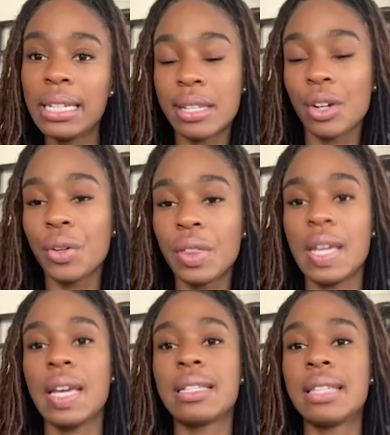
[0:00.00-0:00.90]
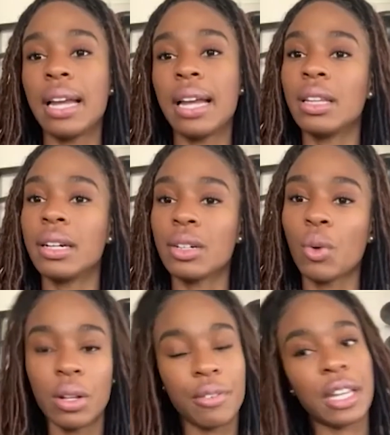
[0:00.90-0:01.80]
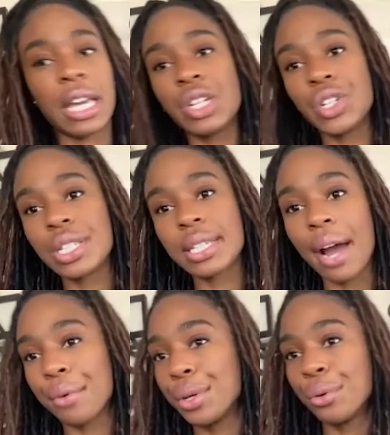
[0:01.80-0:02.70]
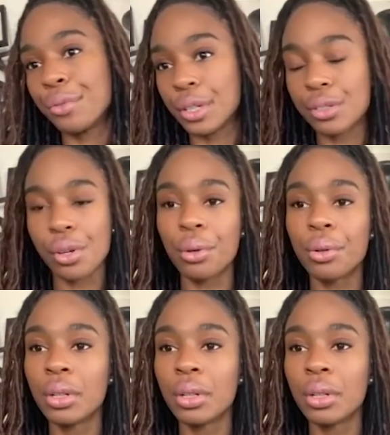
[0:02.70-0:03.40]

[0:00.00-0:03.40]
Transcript: the good thing is that the qualifications carry over. So